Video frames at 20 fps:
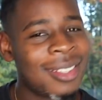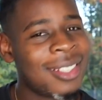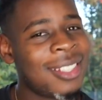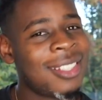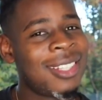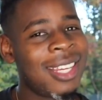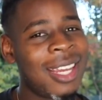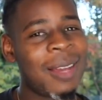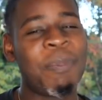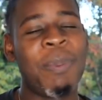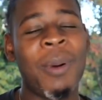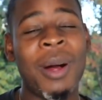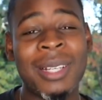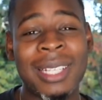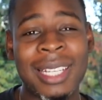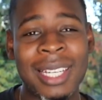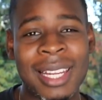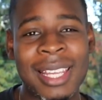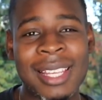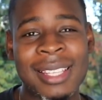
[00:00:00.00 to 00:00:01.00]
Jake Paul
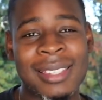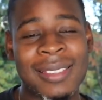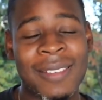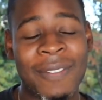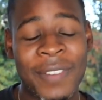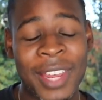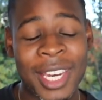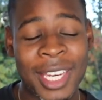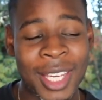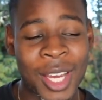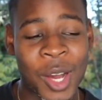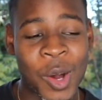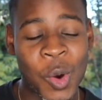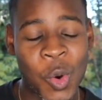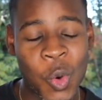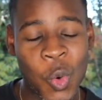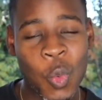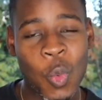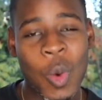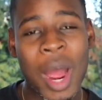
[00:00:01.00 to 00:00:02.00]
deletes the
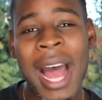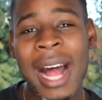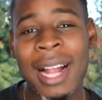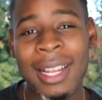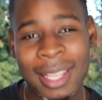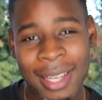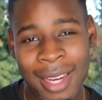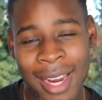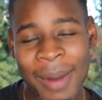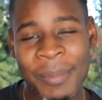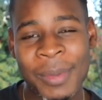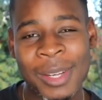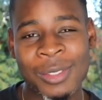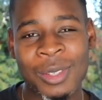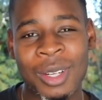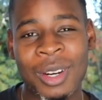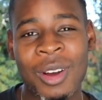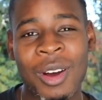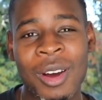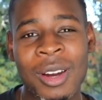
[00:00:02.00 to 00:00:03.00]
video while the camera's
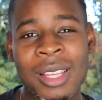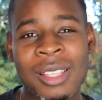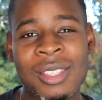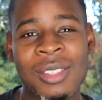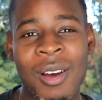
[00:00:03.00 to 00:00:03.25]
recording.